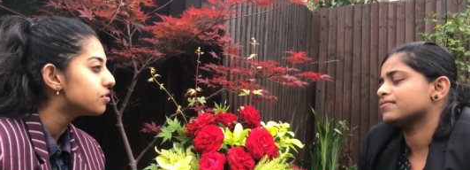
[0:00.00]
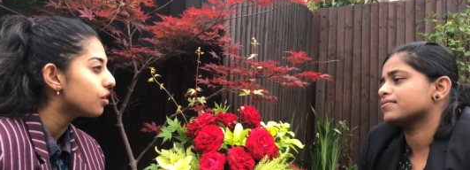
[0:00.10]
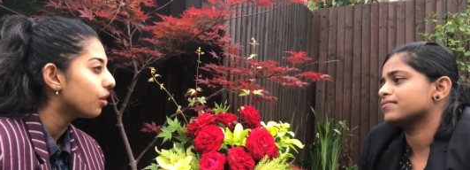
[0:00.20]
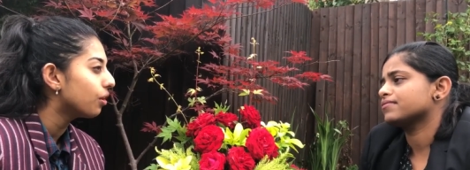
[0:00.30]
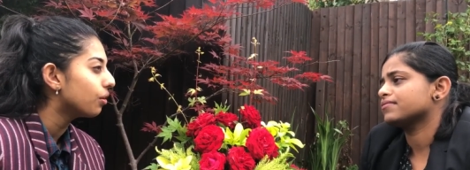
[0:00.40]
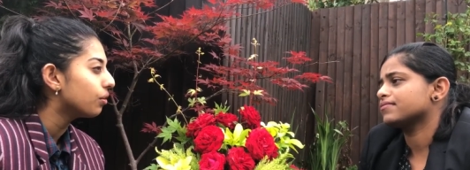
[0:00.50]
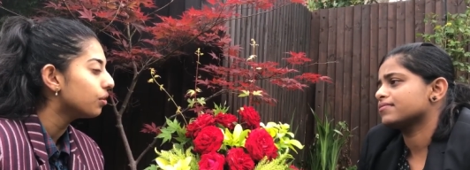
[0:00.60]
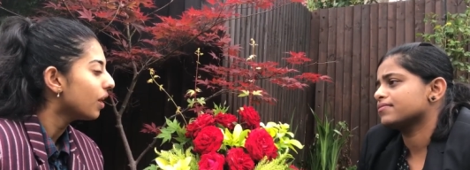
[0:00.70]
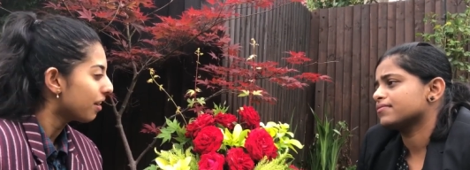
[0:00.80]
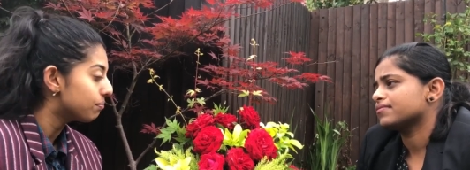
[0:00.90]
Speaker 1: so
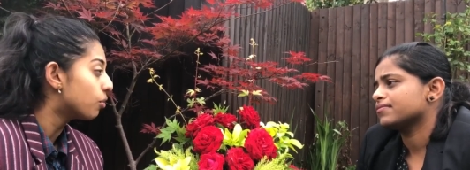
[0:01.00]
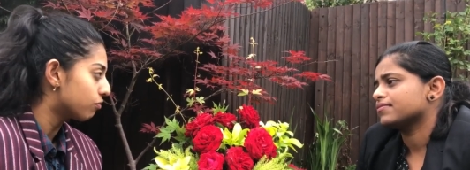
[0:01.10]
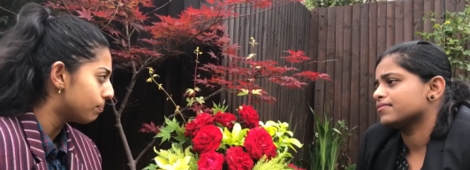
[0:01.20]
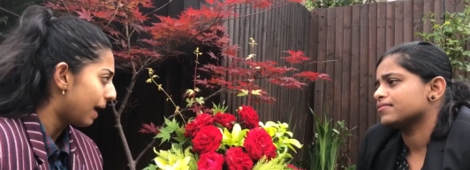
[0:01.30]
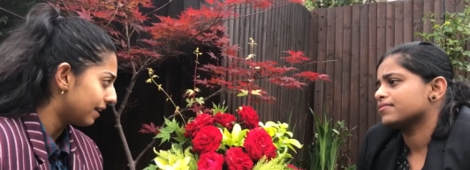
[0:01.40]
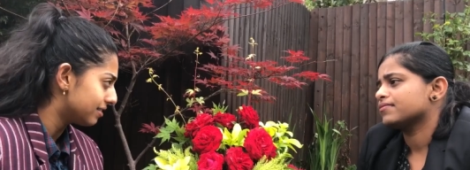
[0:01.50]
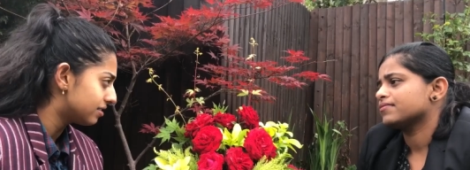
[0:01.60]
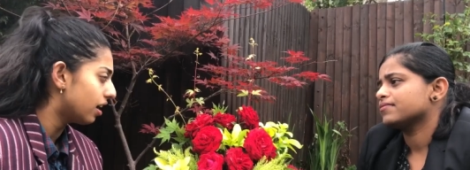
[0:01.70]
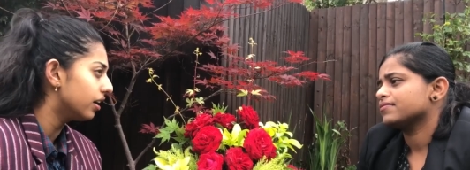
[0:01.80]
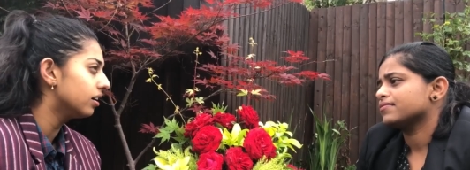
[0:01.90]
you have more of a balanced
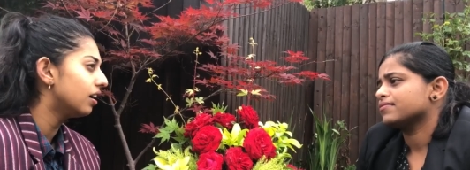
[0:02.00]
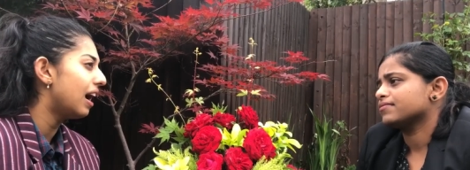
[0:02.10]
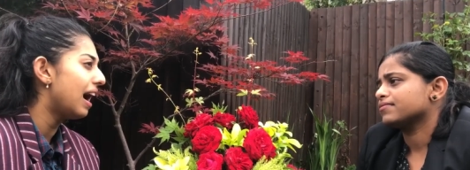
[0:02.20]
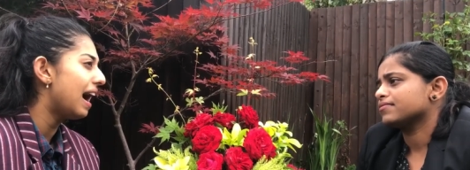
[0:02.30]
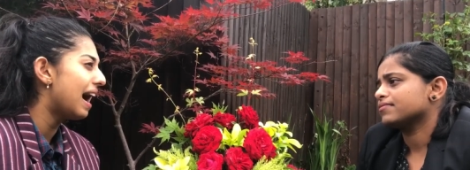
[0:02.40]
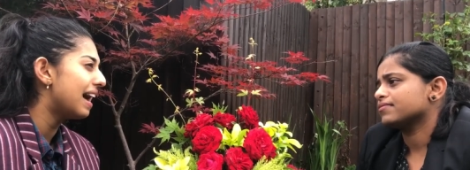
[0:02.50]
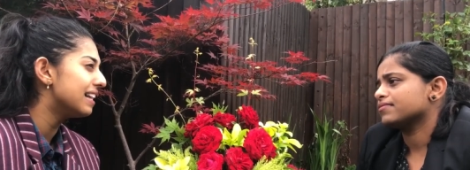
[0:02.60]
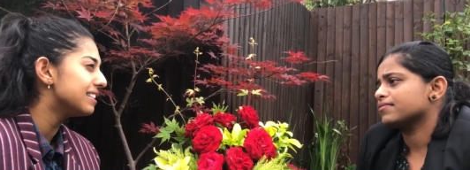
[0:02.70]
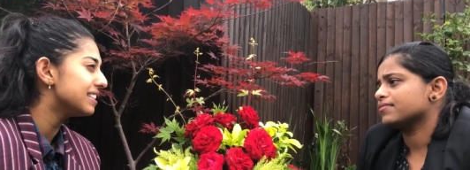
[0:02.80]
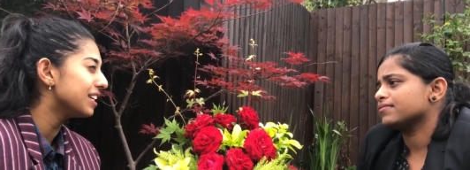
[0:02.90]
diet.
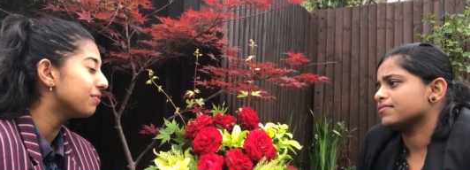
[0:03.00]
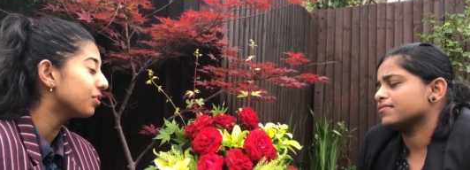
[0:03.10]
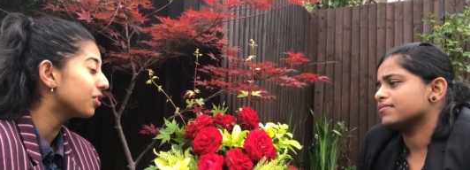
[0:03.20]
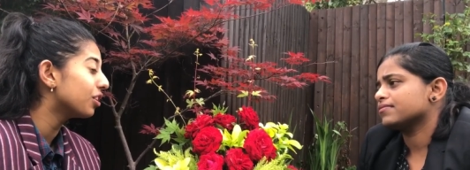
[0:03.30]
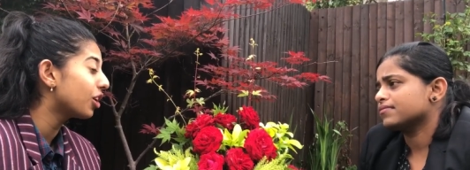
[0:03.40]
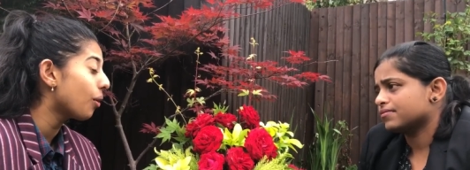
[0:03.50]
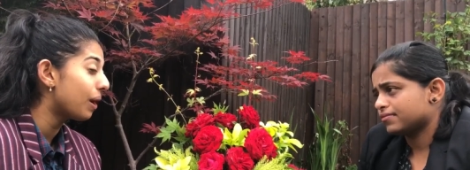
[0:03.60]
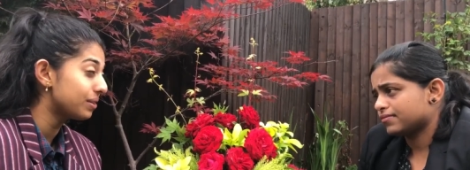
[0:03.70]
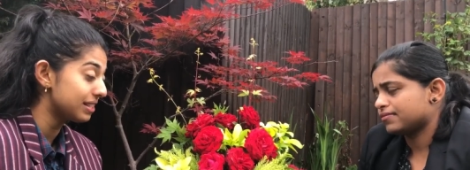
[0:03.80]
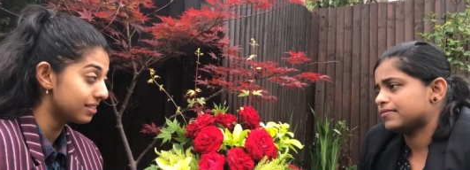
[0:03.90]
And if you're going to go
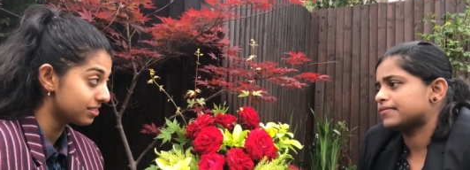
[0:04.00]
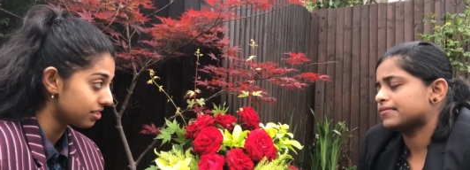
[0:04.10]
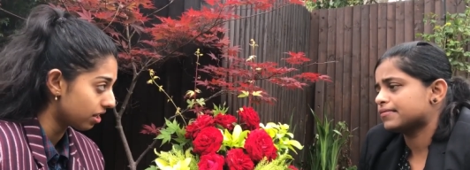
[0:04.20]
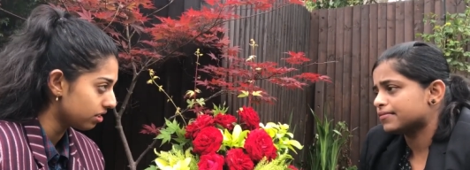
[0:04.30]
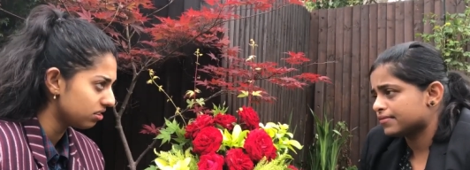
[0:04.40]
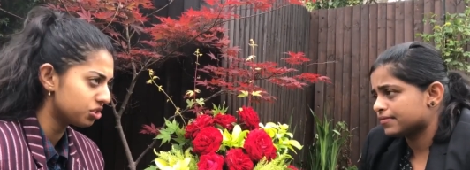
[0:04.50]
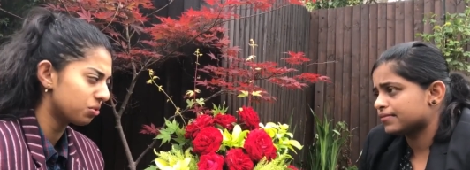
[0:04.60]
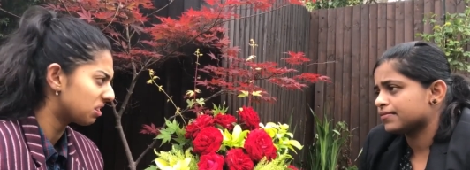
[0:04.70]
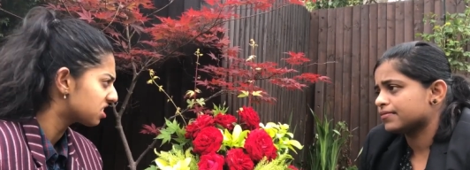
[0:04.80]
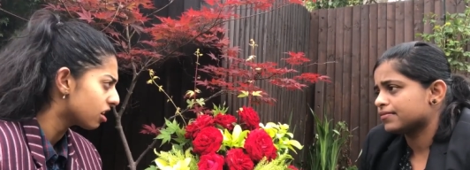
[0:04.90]
out in the sun
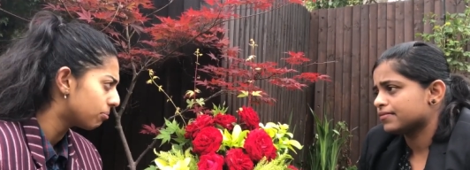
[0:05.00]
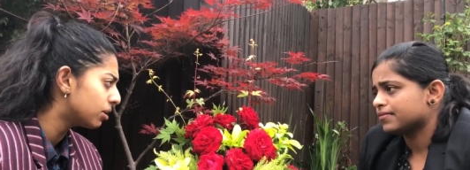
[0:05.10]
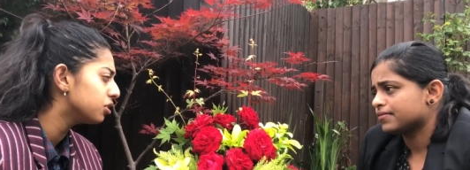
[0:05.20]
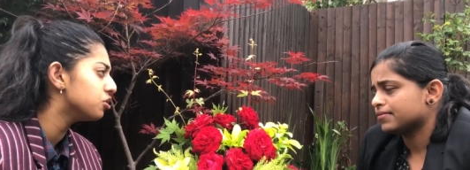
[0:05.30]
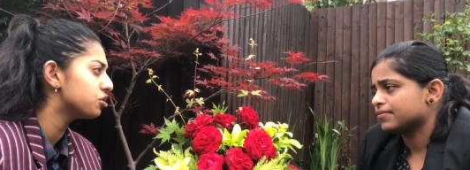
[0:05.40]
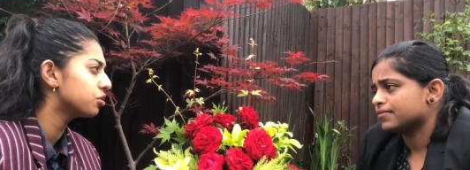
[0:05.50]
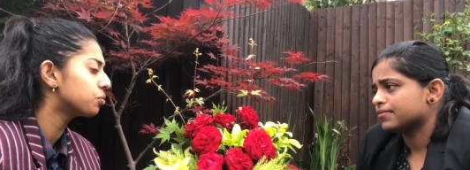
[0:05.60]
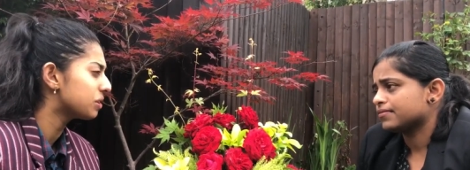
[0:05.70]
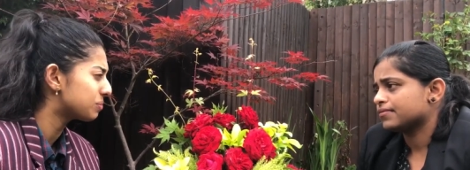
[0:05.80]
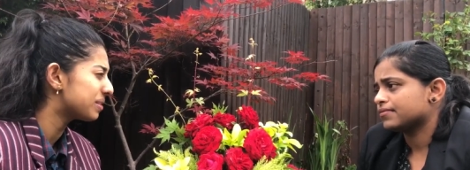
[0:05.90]
during summer, you should
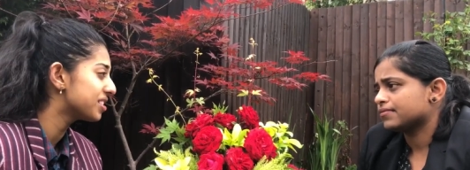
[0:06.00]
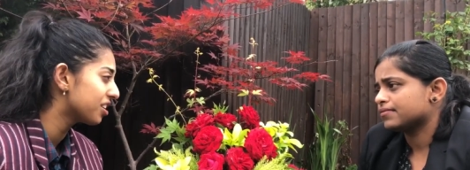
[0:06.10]
always wear